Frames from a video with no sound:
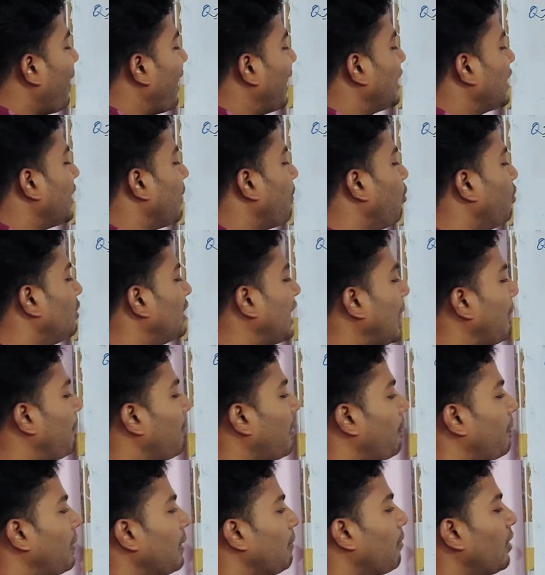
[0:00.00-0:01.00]
by W
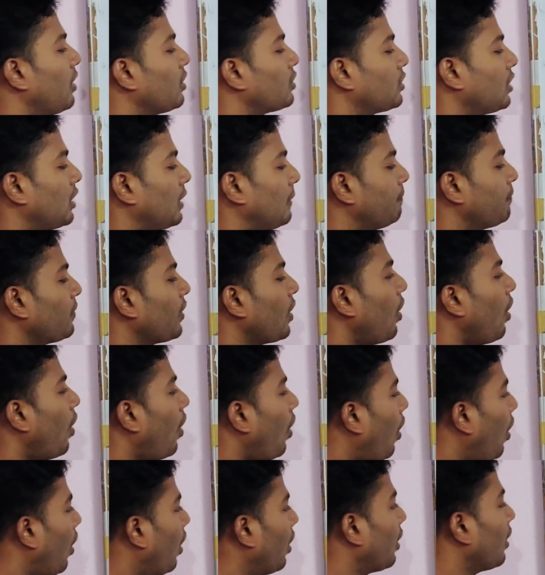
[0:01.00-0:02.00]
type of emulsion.
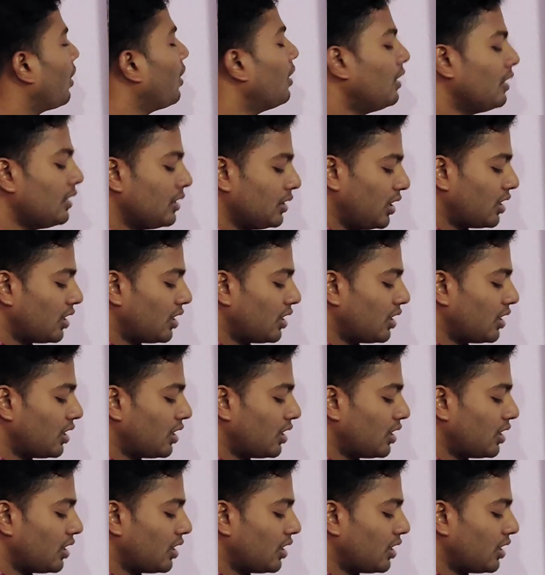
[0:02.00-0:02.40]
Or